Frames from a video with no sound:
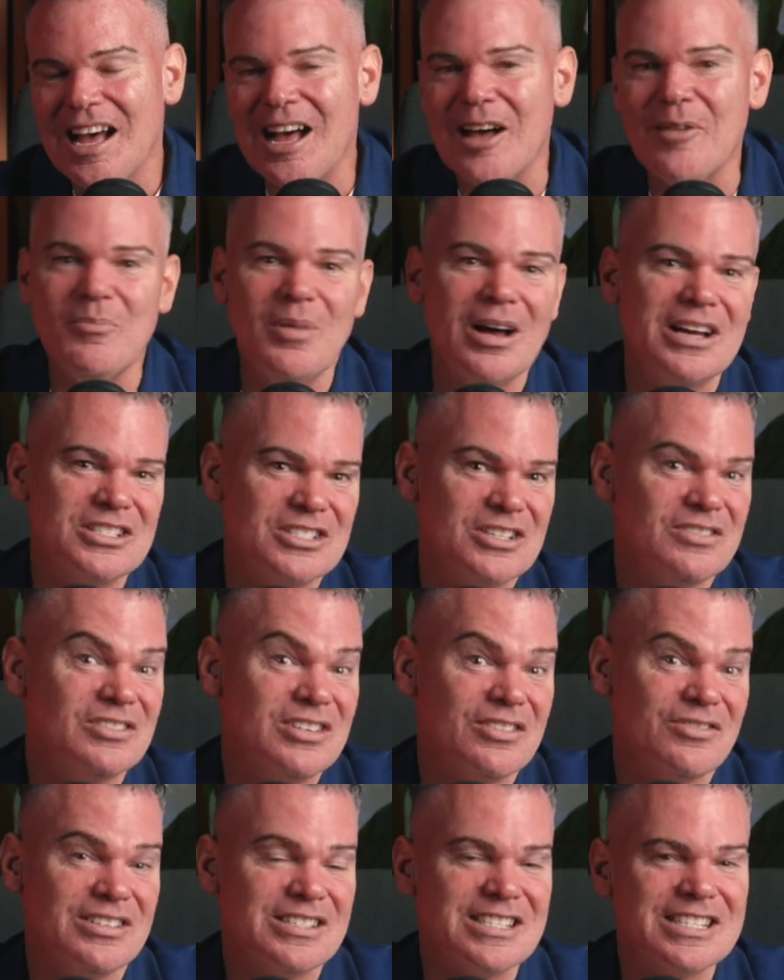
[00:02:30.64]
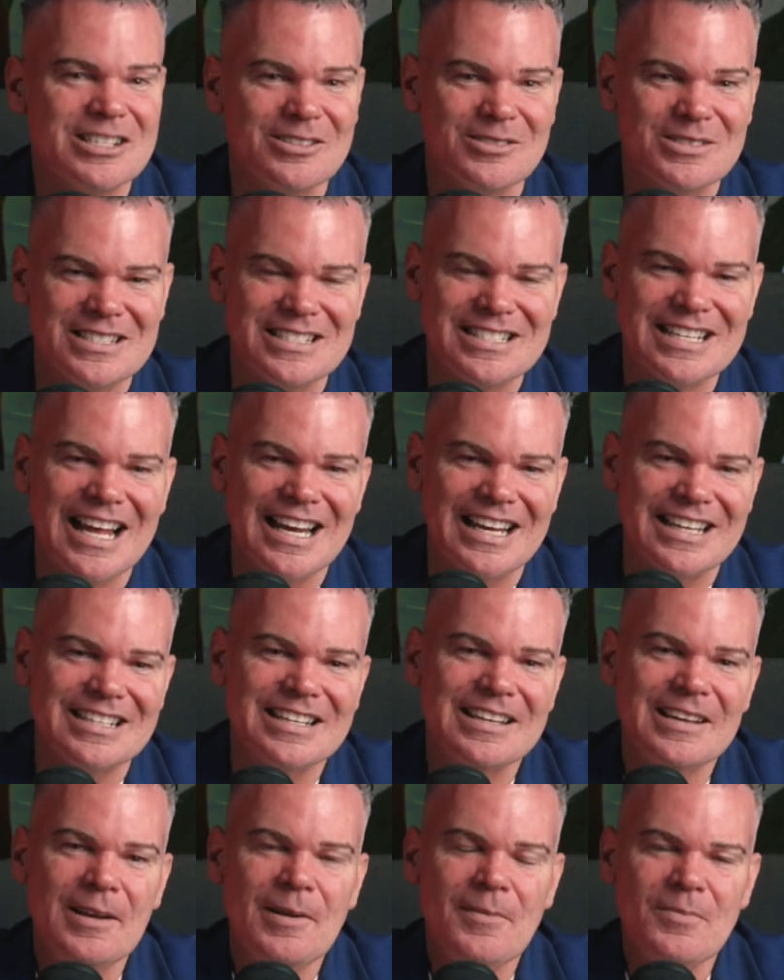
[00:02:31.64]
a bunch of different skills and talent.
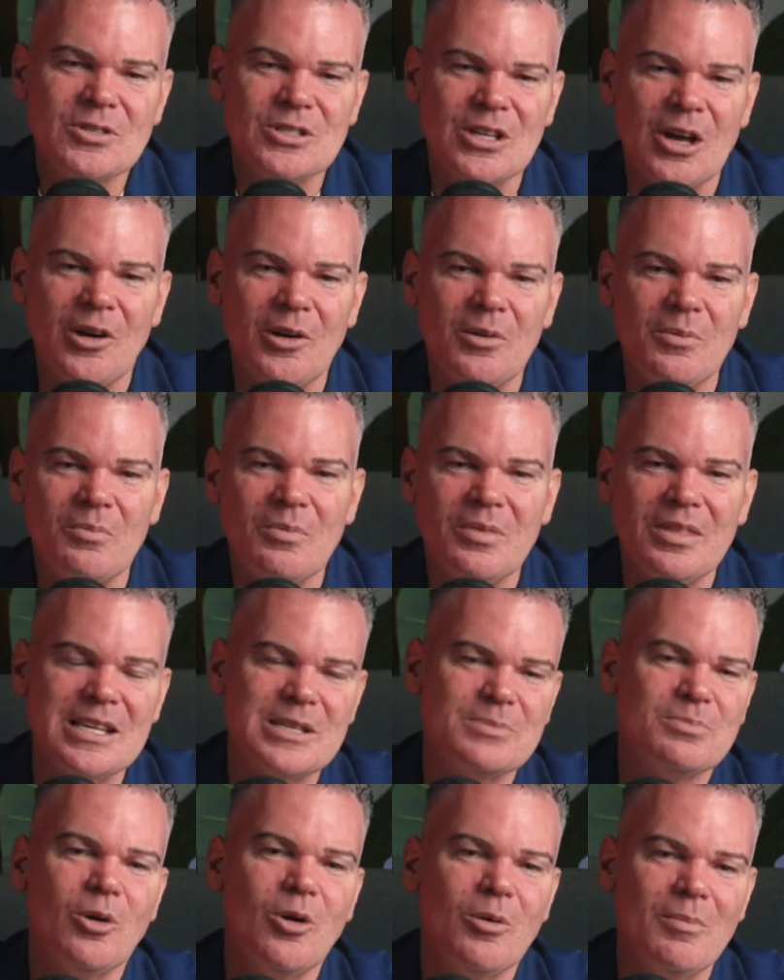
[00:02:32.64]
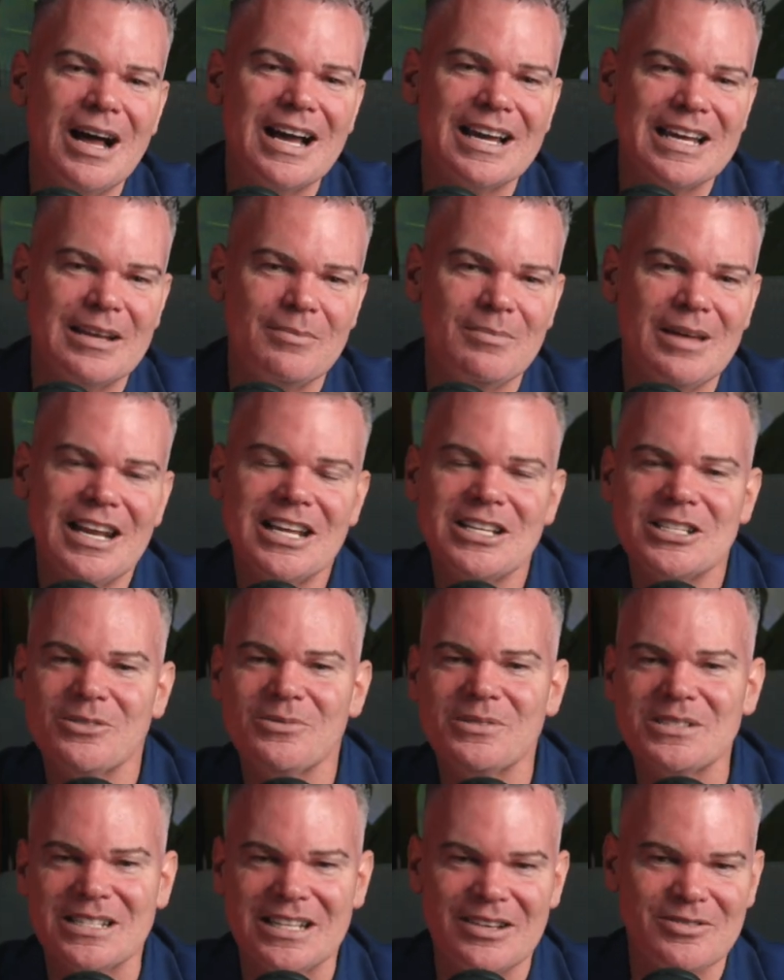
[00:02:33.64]
So this poor marketing manager
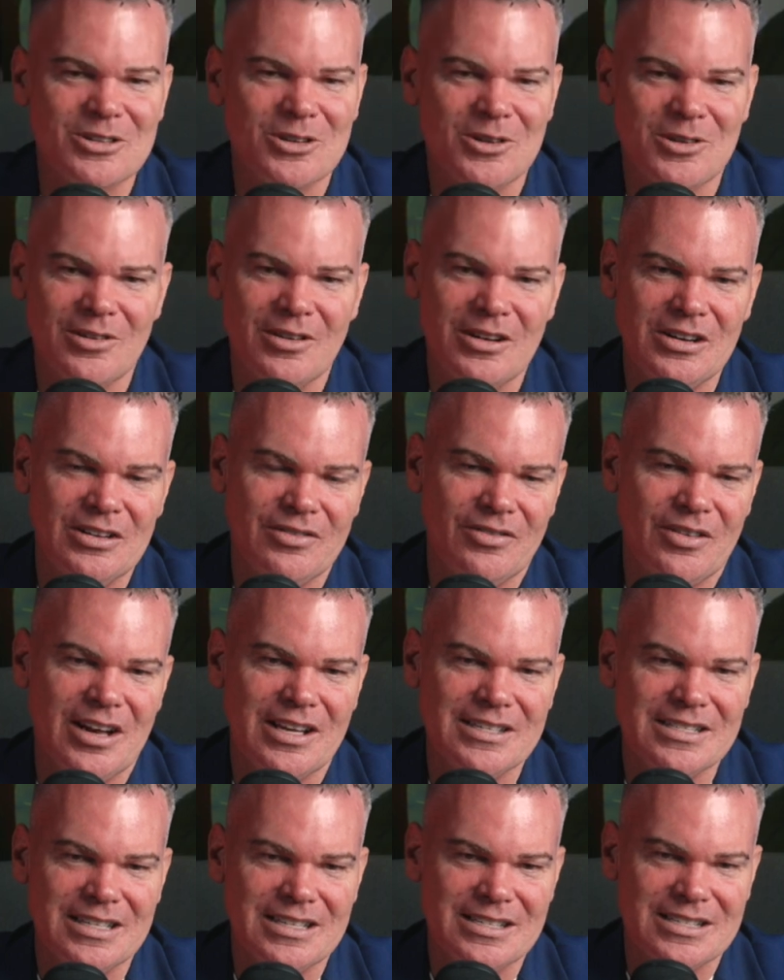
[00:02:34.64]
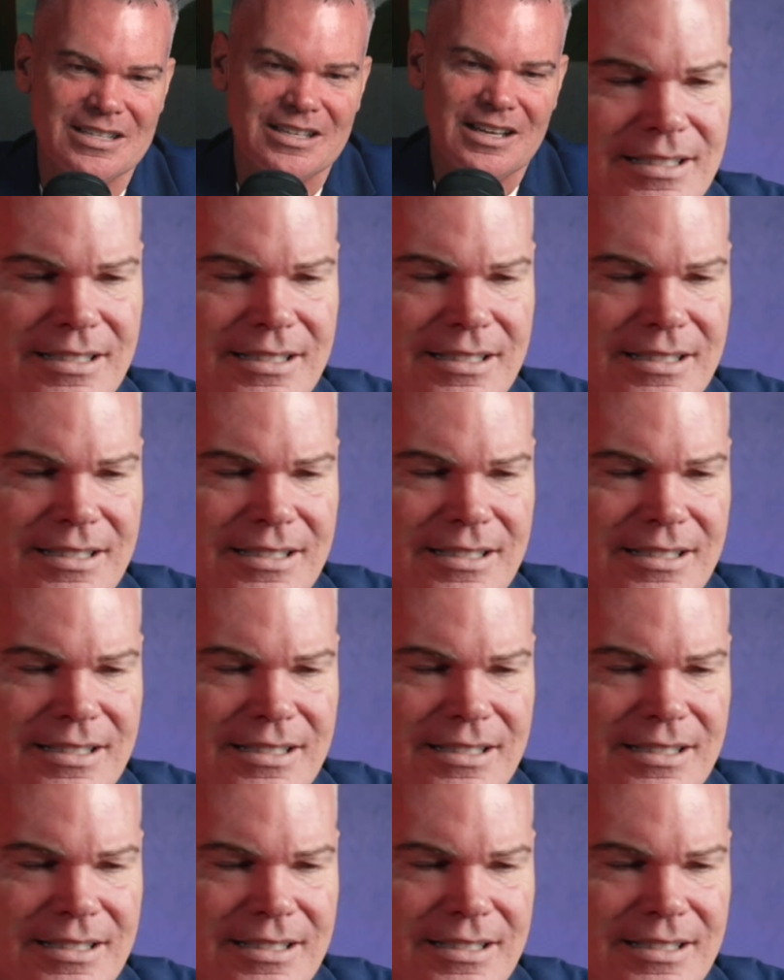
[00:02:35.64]
was left to her own devices,